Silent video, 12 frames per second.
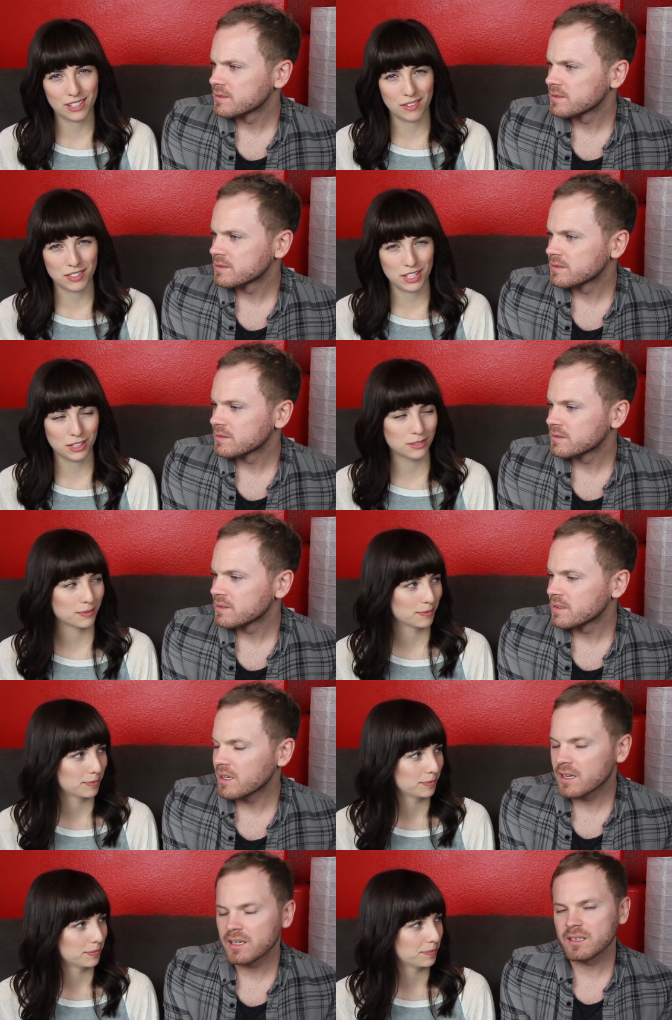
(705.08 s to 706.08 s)
Speaker 1: have stuff to do.
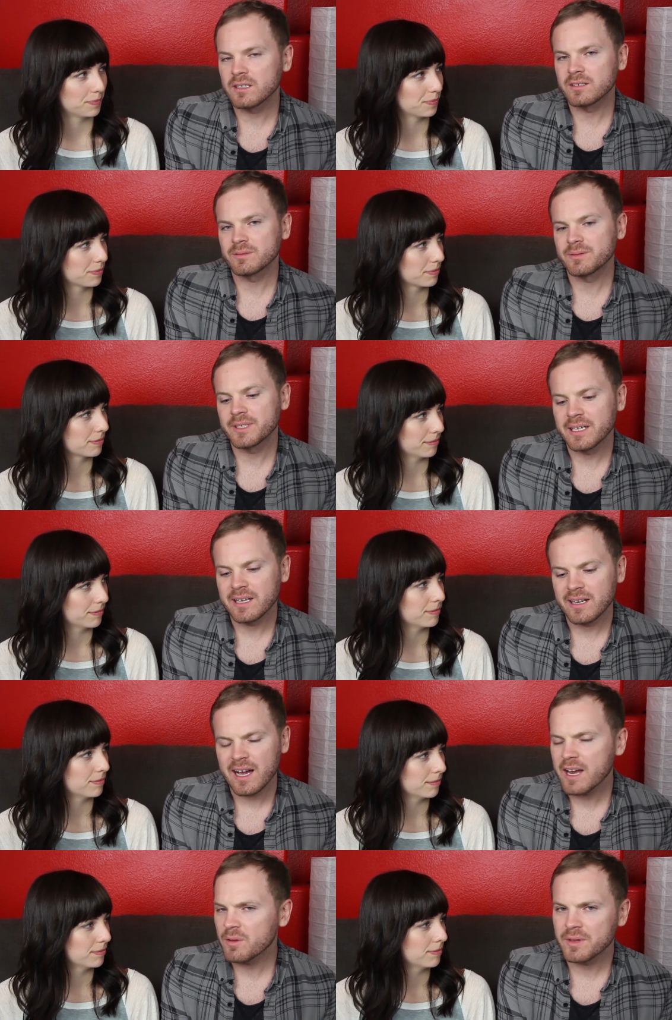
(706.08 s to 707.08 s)
Oh, yeah.
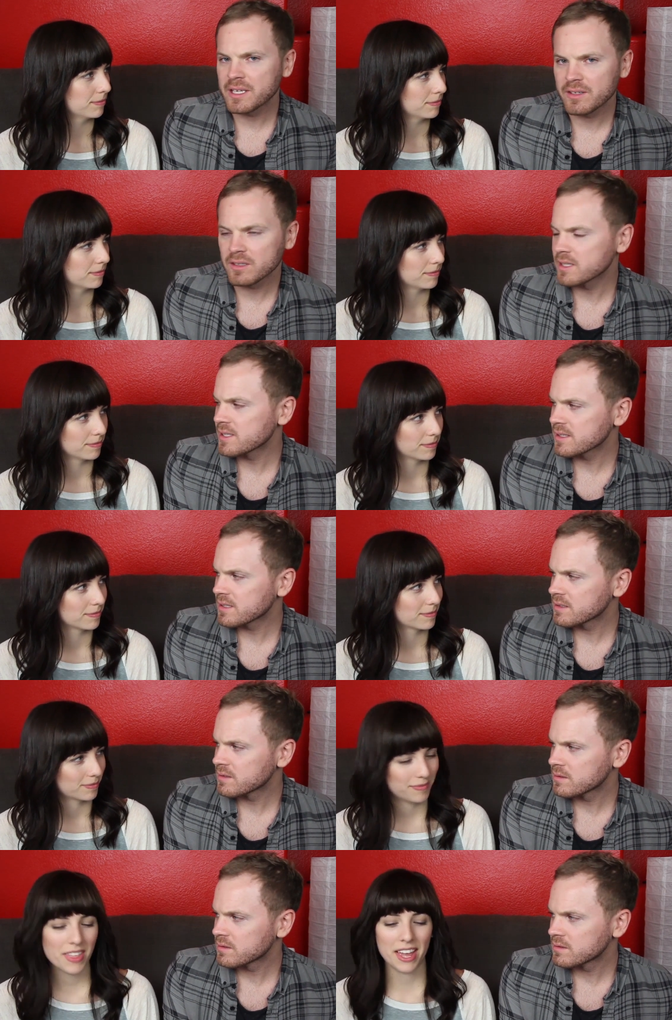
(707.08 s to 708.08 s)
I don't think you're lazy.
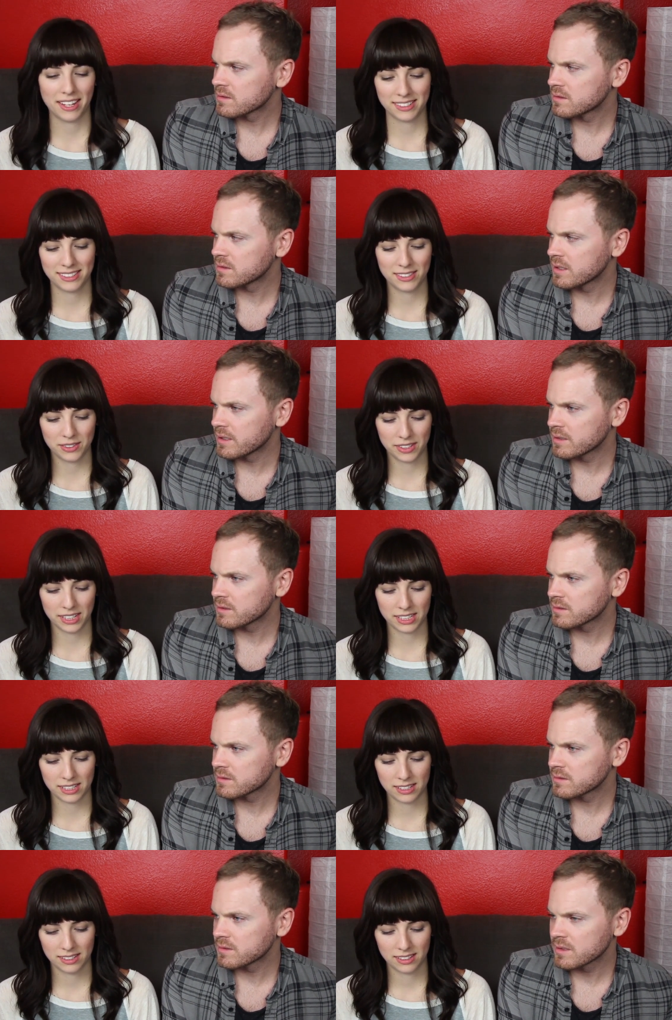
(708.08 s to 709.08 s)
Thanks, no,
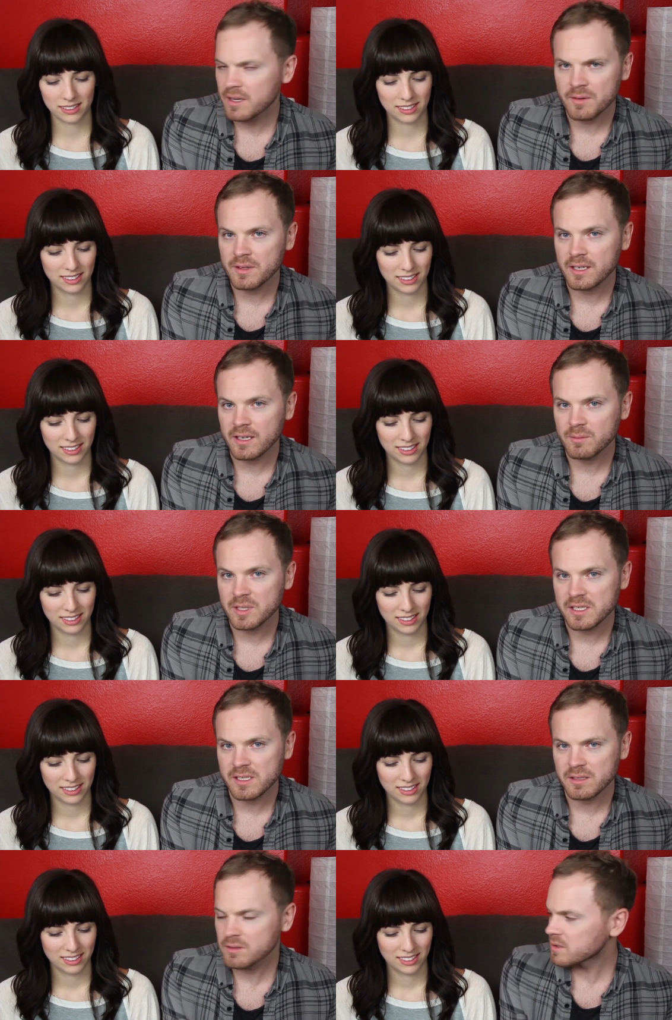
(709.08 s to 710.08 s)
Lucas. I don't think I'm
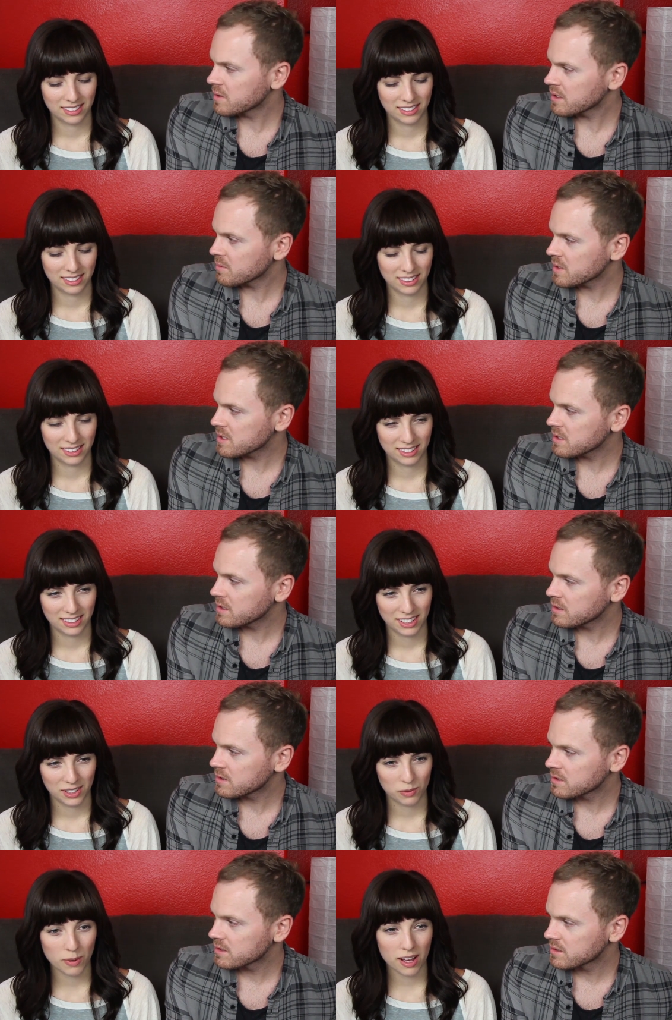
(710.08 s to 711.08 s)
lazy either. Do you think I'm lazy?
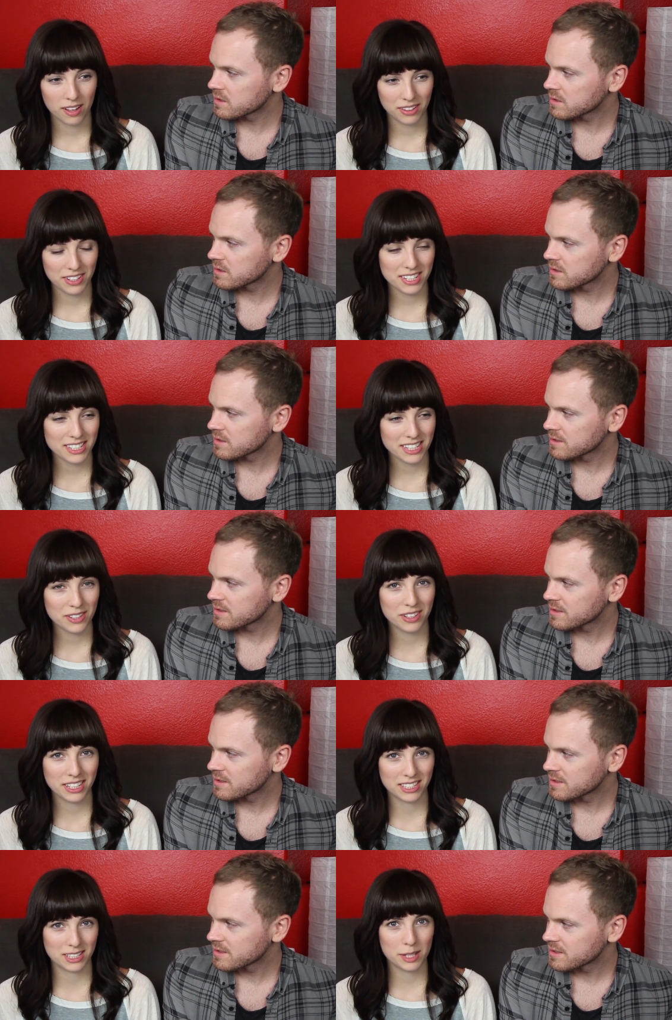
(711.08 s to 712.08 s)
Speaker 2: Well, you did say you
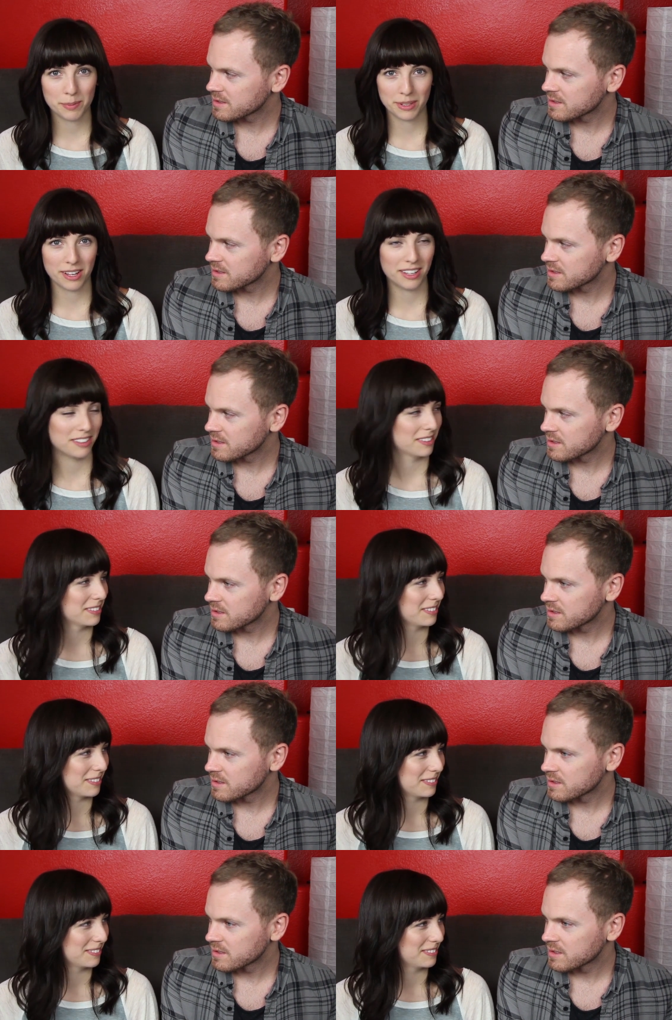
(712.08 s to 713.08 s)
like to sleep a lot.
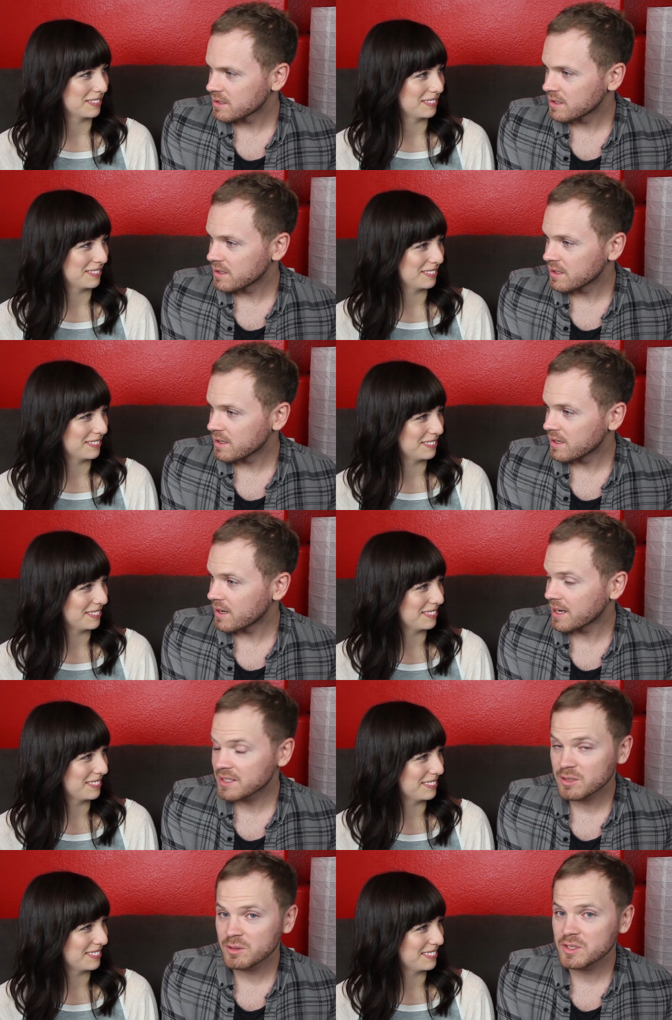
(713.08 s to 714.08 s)

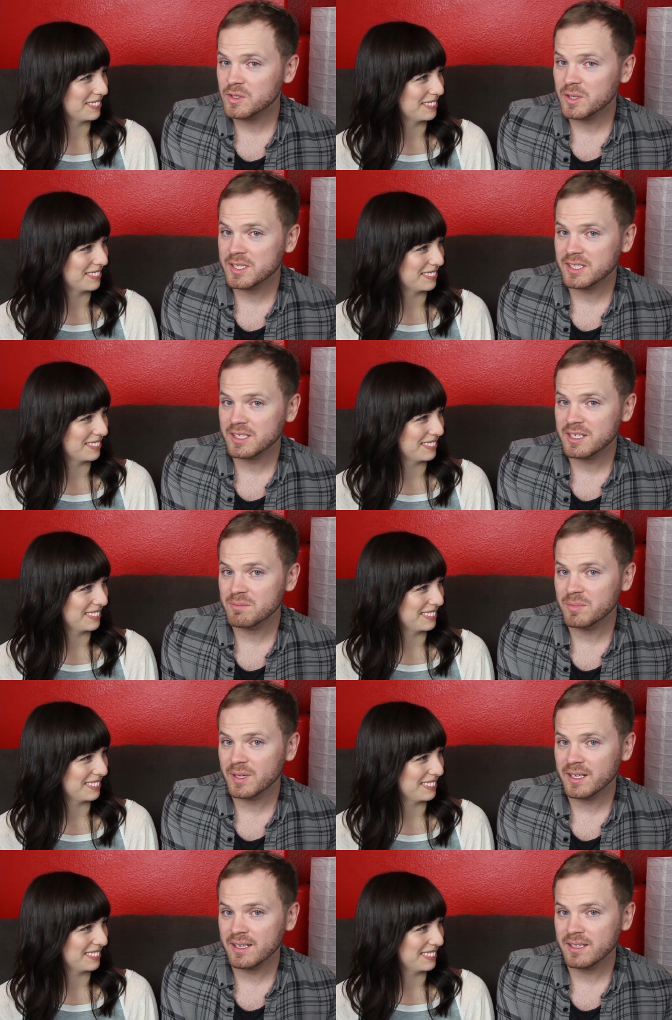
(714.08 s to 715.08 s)
Speaker 1: I do enjoy sleep,
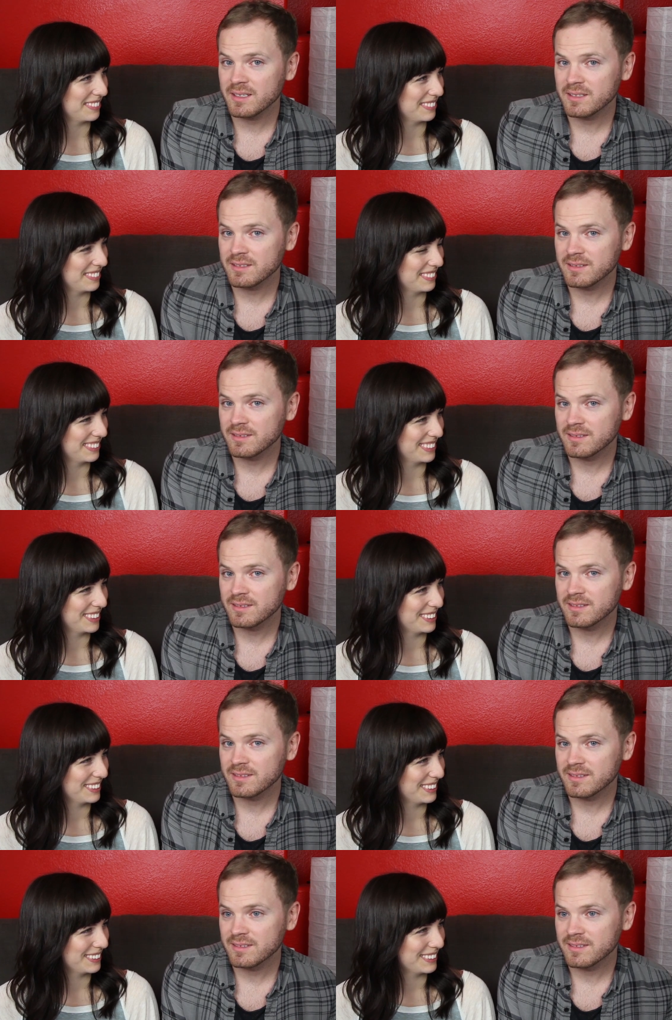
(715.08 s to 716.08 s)
but...
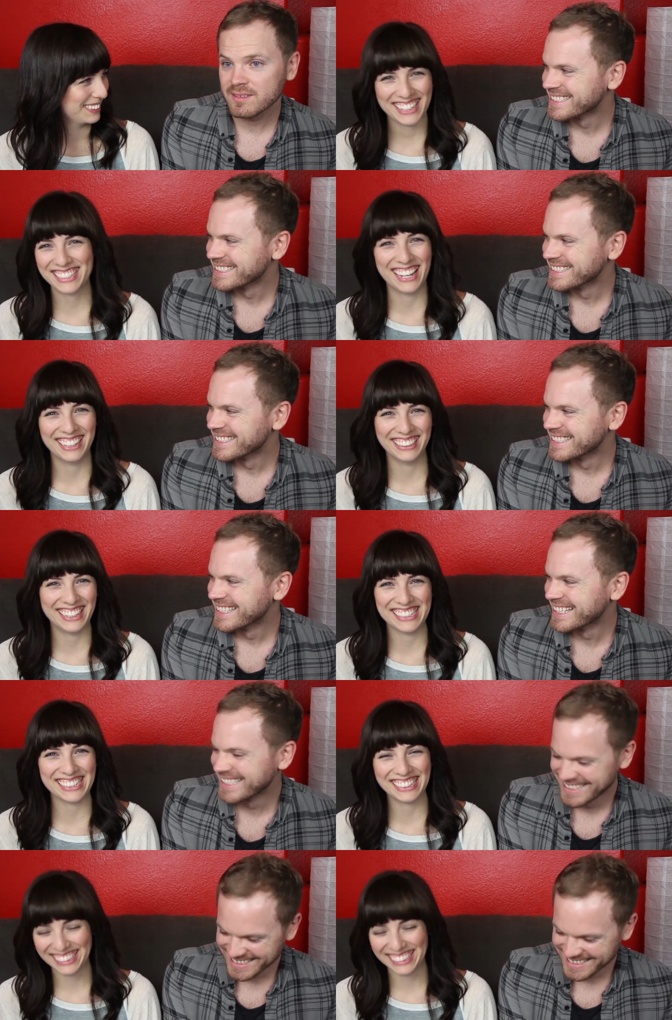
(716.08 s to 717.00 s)
Speaker 2: He's not lazy.